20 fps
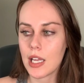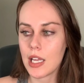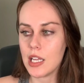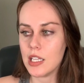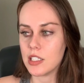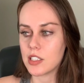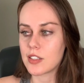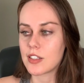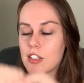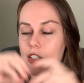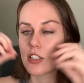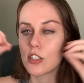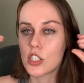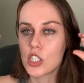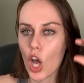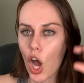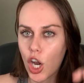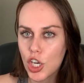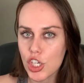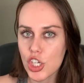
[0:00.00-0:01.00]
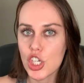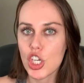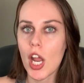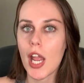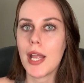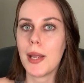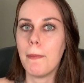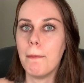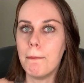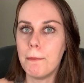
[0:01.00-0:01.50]
is such
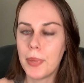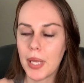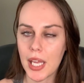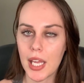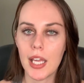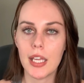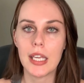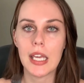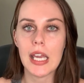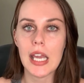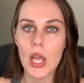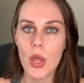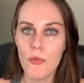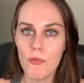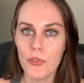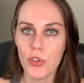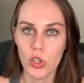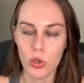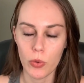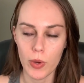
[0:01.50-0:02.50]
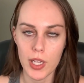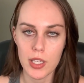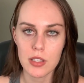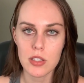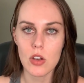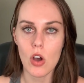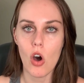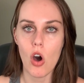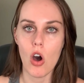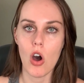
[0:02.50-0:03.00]
a big
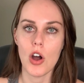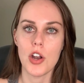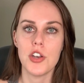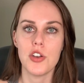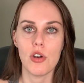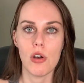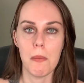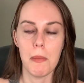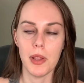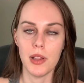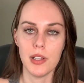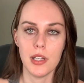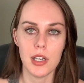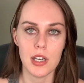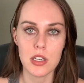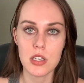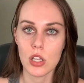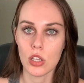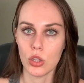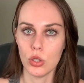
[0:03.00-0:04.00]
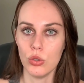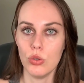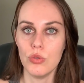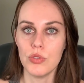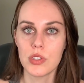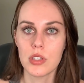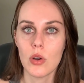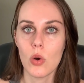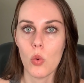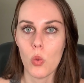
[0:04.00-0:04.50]
influence on your ability to
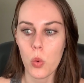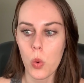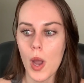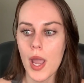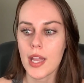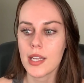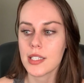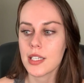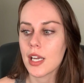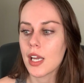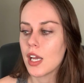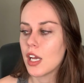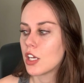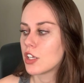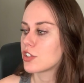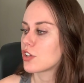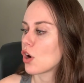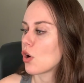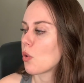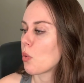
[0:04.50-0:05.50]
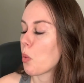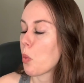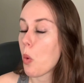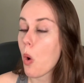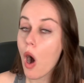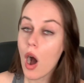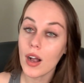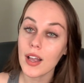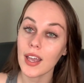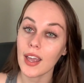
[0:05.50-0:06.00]
lose weight. So
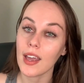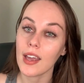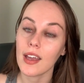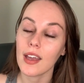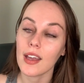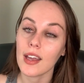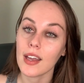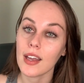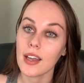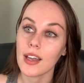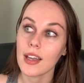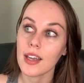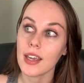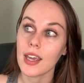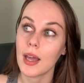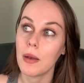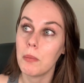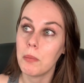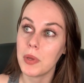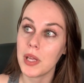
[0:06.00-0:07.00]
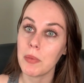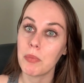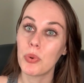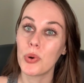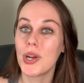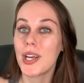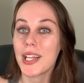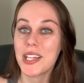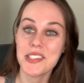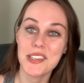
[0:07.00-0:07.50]
walking can be
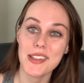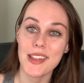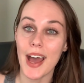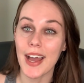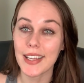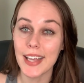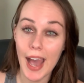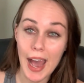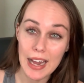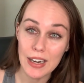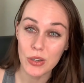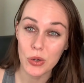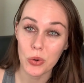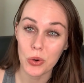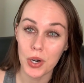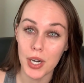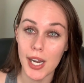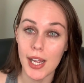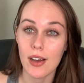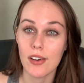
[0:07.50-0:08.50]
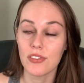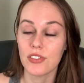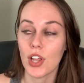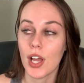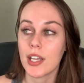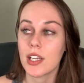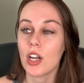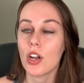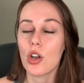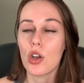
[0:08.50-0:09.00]
put into that category of
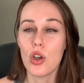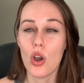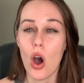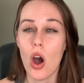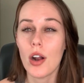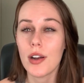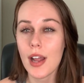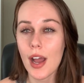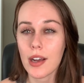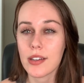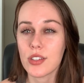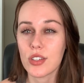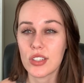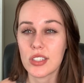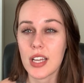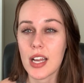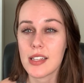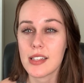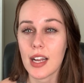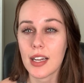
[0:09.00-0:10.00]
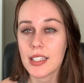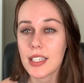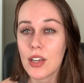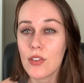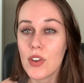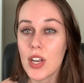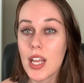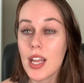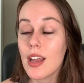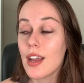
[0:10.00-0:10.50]
like non-exercise
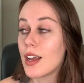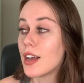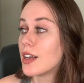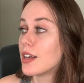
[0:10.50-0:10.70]
activity.